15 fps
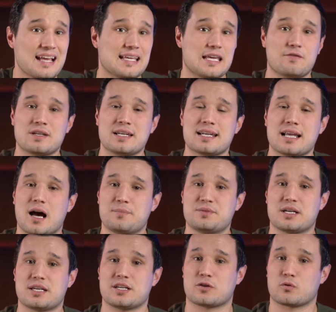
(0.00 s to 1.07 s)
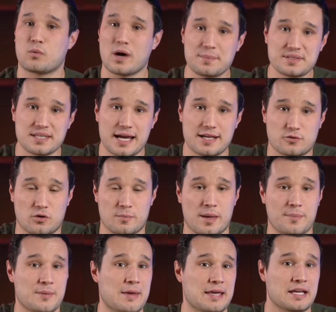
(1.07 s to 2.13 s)
If you need to update your website or
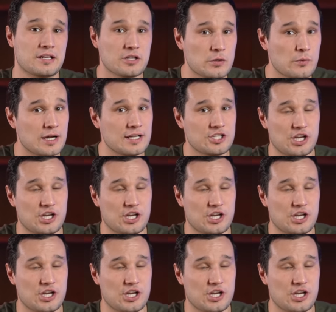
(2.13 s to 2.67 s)
maybe make a new one,